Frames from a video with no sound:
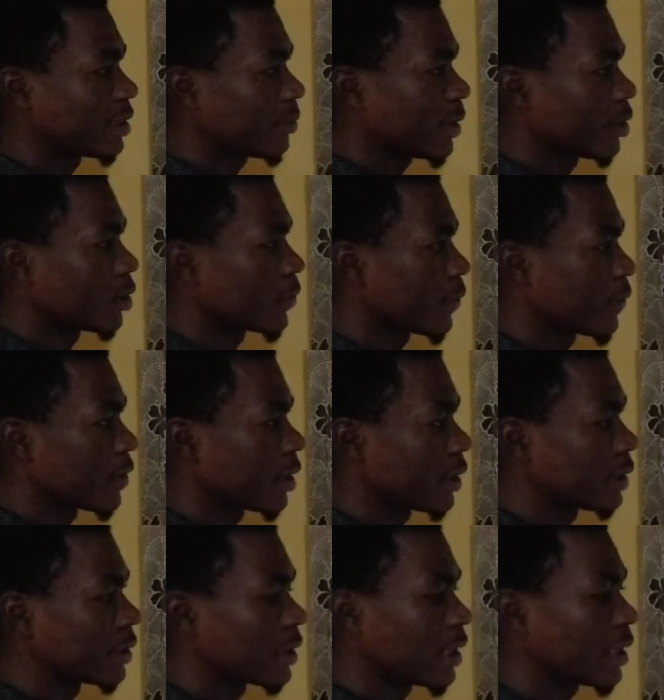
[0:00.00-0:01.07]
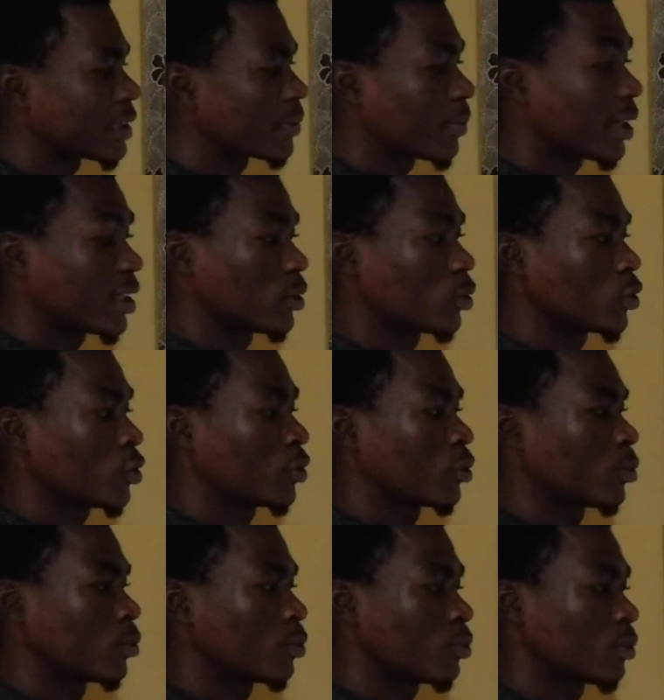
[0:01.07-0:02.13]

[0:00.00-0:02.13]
minus 15, that's minus 2.